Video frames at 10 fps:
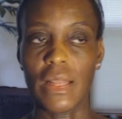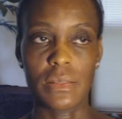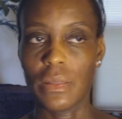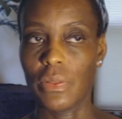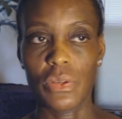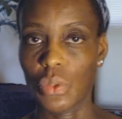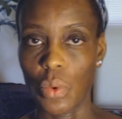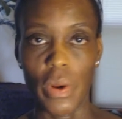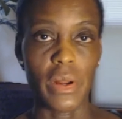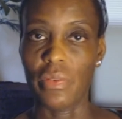That's another
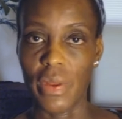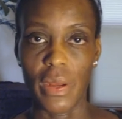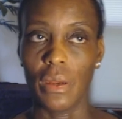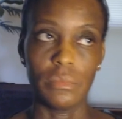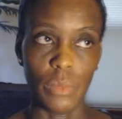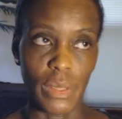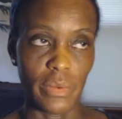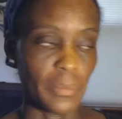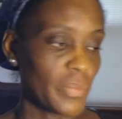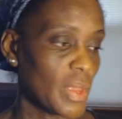story, another video,
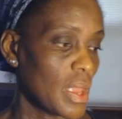whatever.